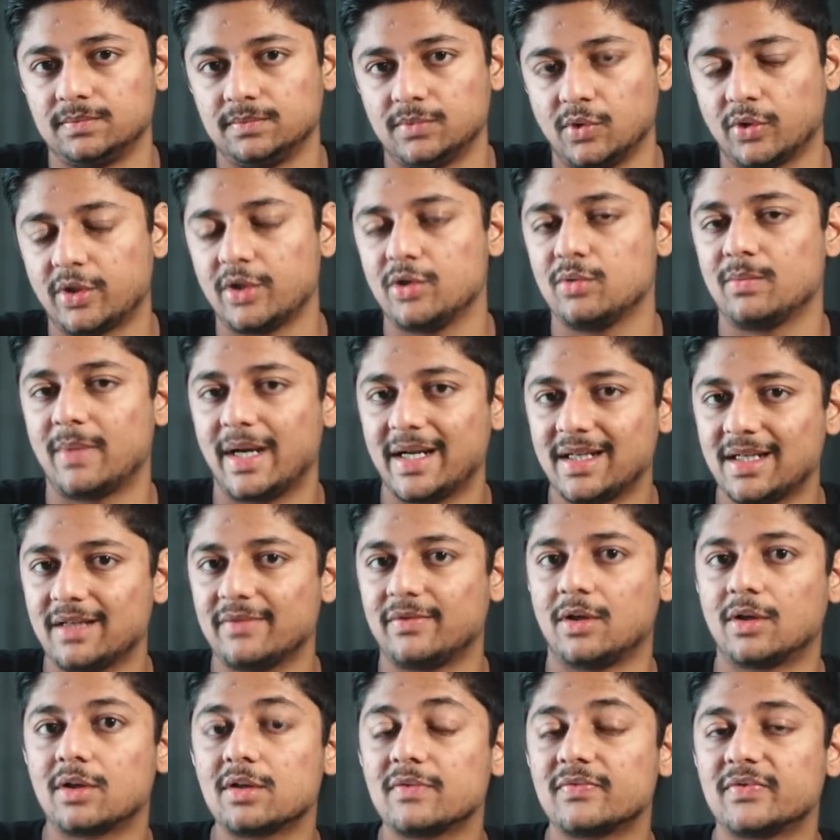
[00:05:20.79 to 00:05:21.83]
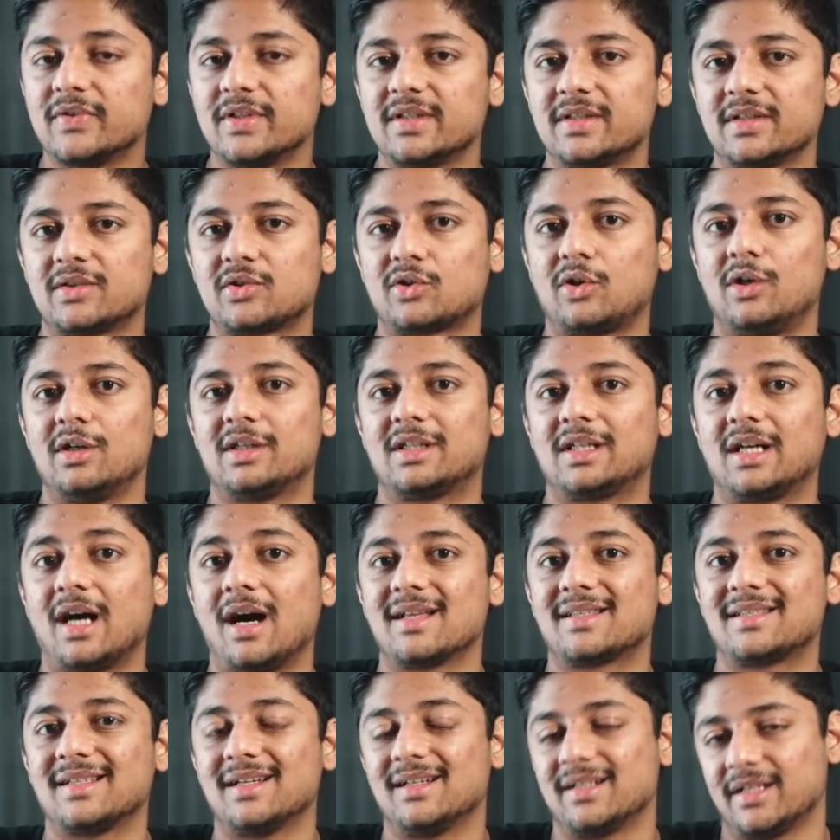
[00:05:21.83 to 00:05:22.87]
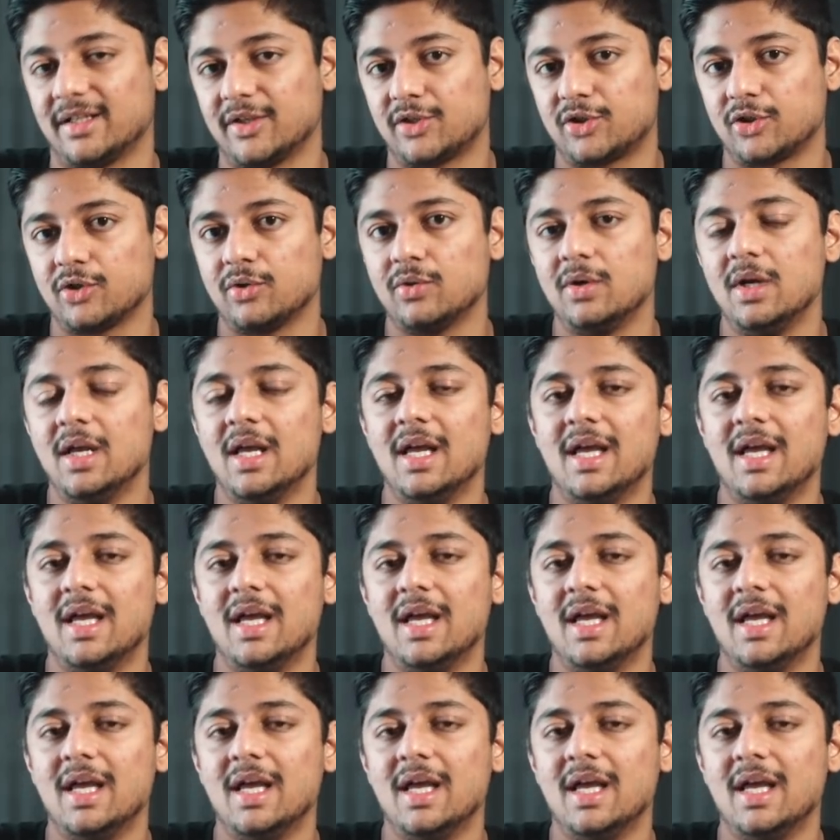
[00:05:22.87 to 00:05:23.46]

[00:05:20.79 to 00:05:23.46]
Okay, you might have heard of this. It's called CASA ratio.